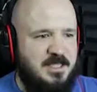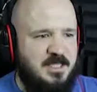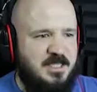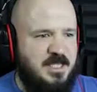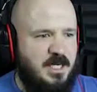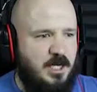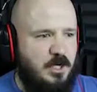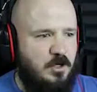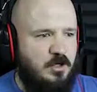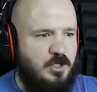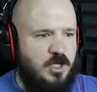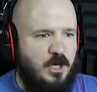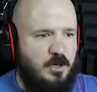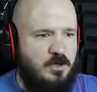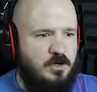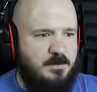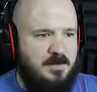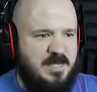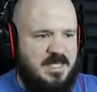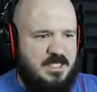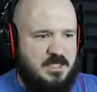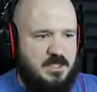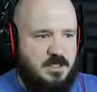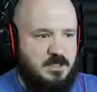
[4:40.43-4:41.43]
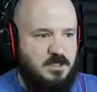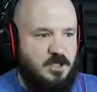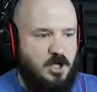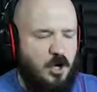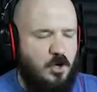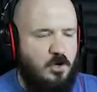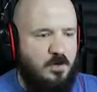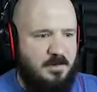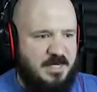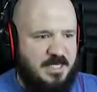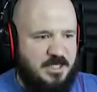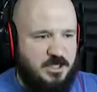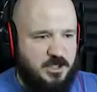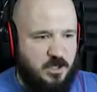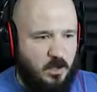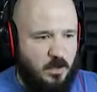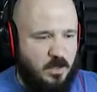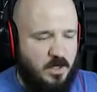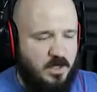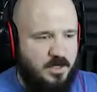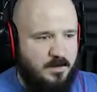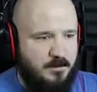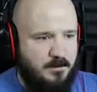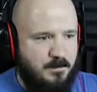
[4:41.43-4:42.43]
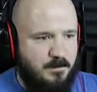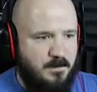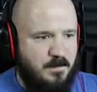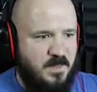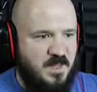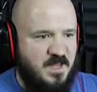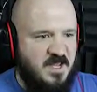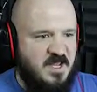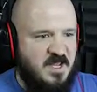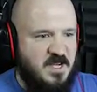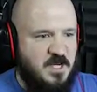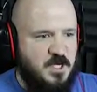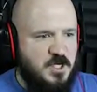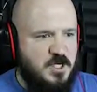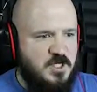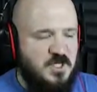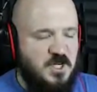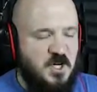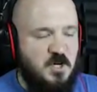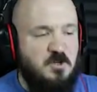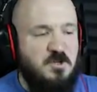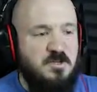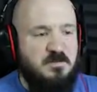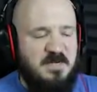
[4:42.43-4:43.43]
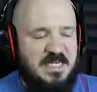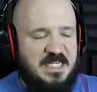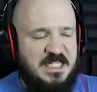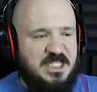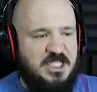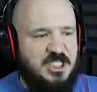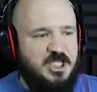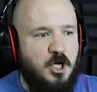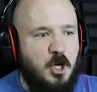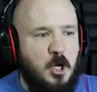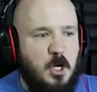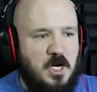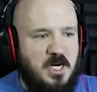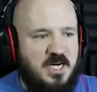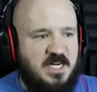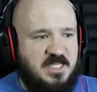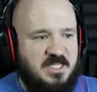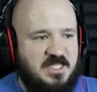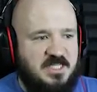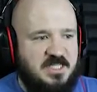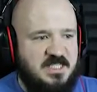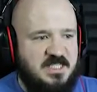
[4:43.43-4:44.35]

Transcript: Go, go to my, go to my store. Go to my store